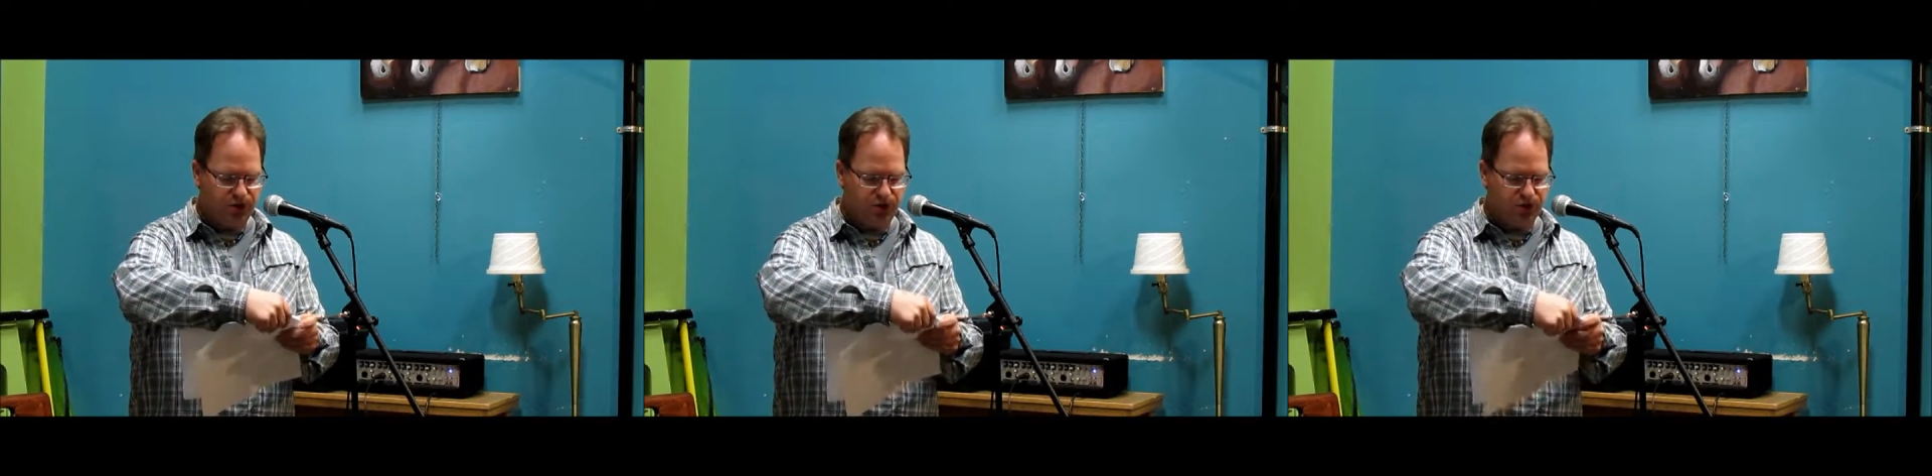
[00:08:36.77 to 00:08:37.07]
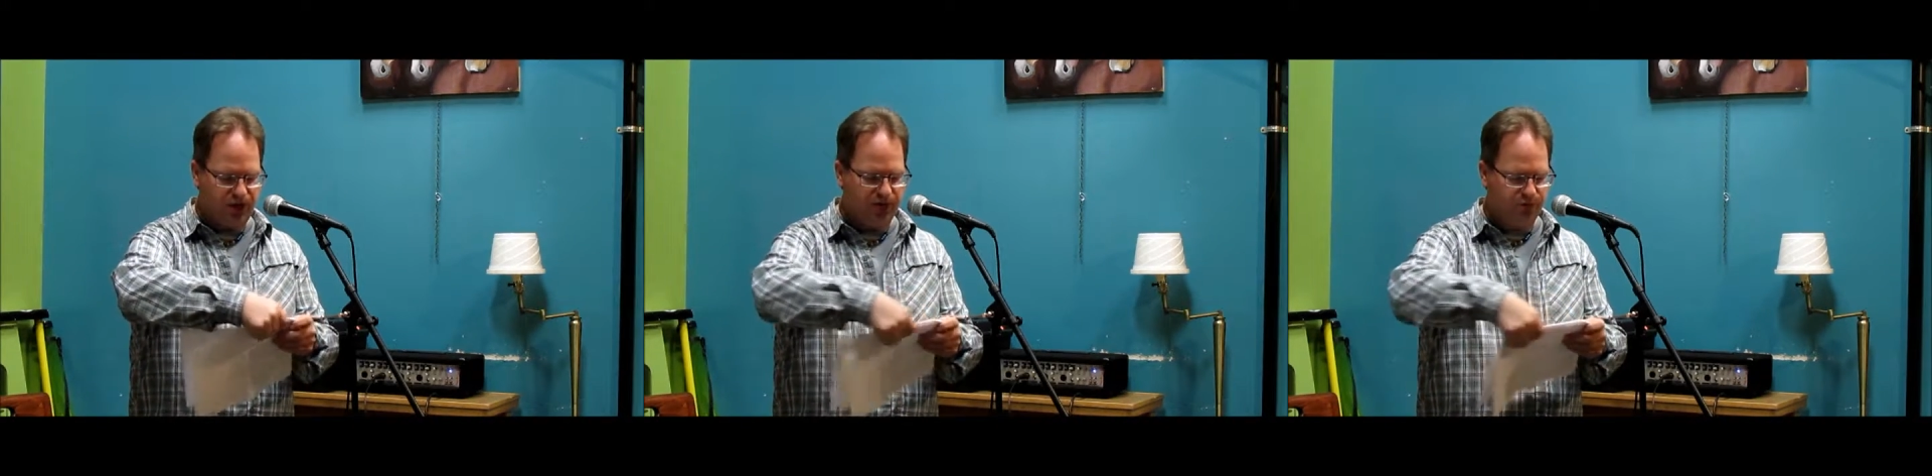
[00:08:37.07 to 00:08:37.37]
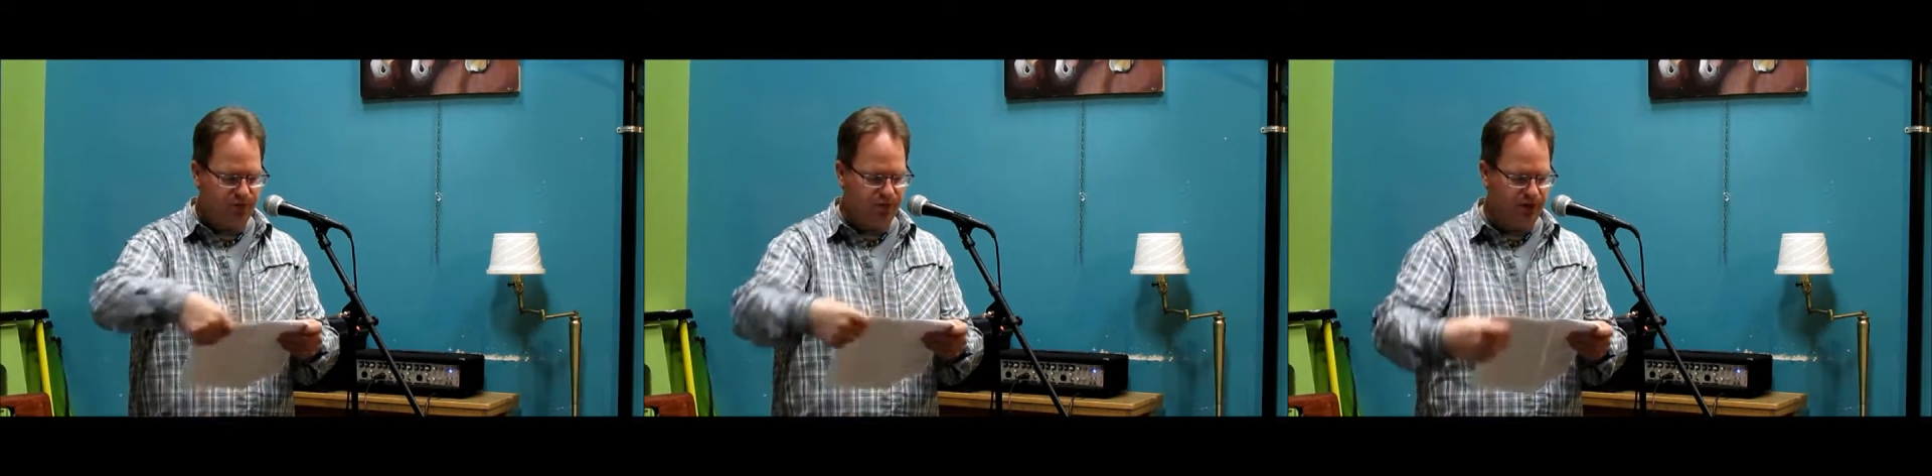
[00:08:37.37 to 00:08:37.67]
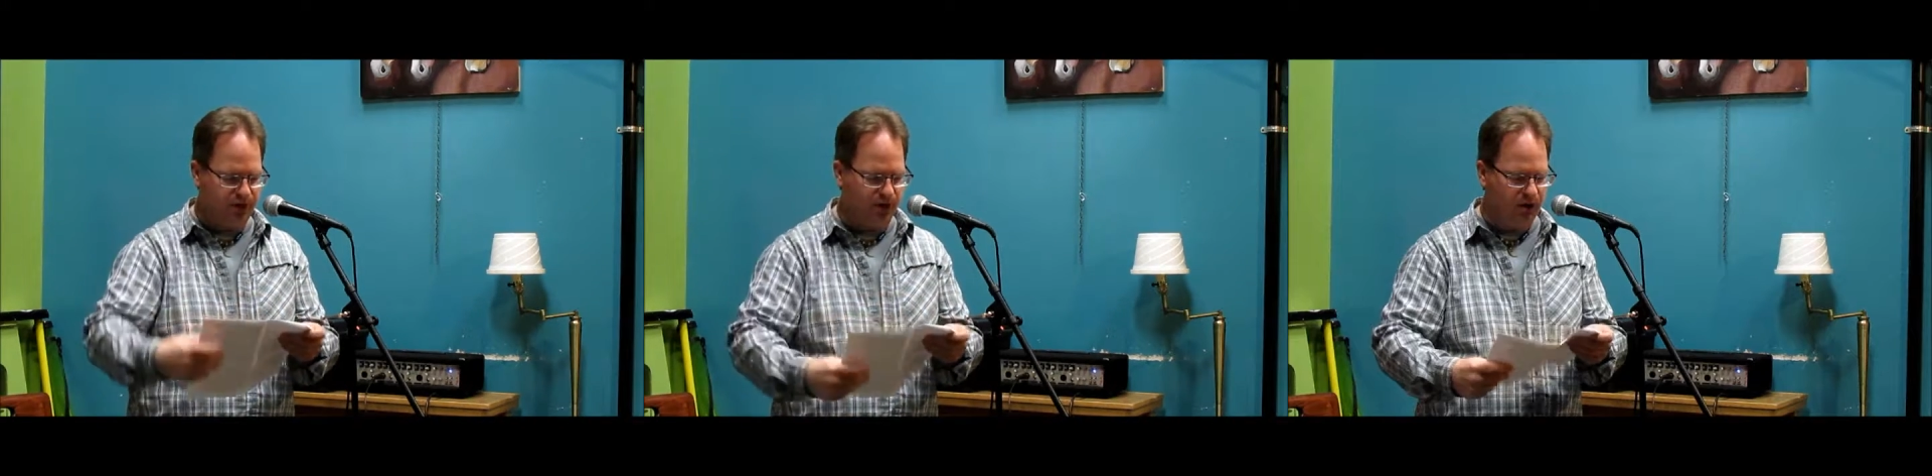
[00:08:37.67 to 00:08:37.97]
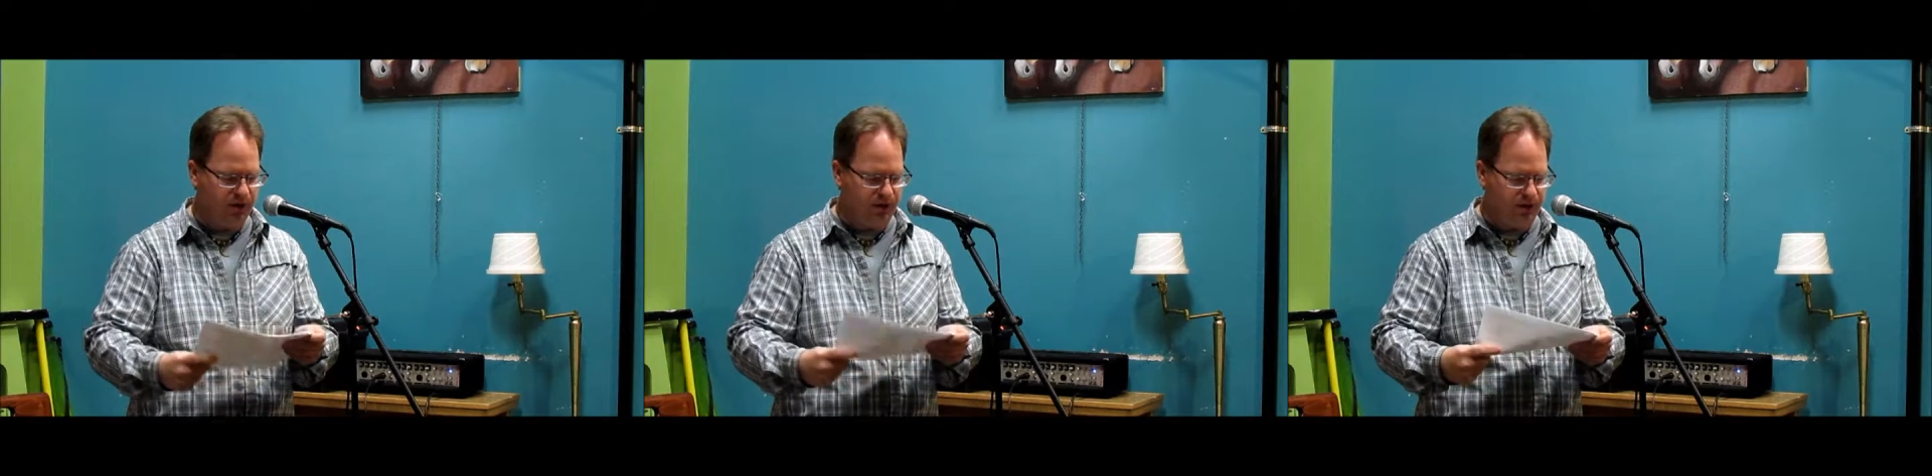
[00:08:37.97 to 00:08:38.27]
strike from the
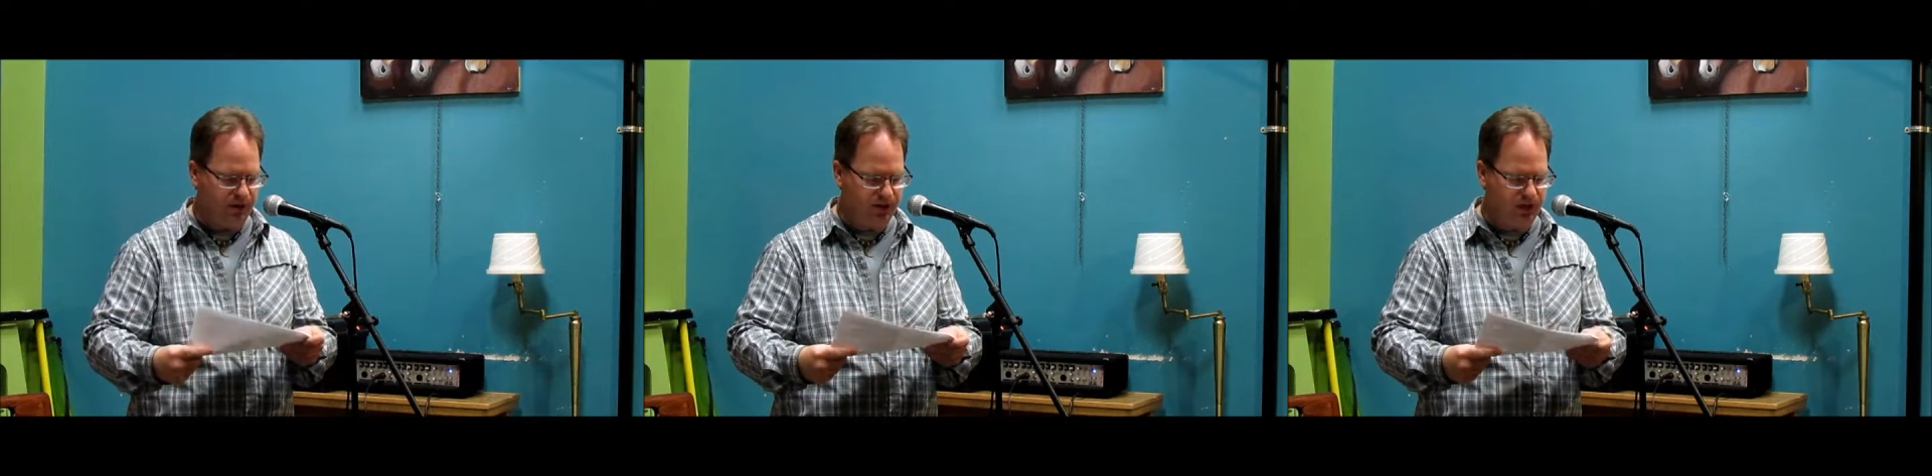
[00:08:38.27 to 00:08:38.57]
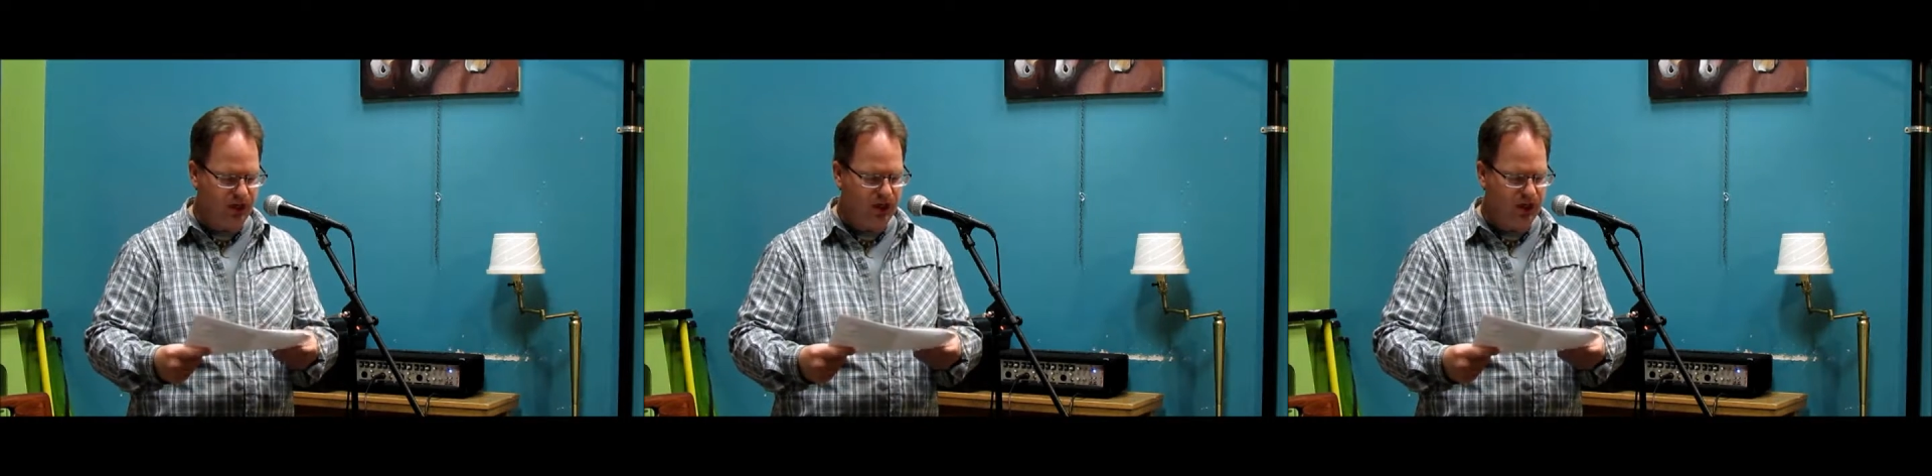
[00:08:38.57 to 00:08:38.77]
darkness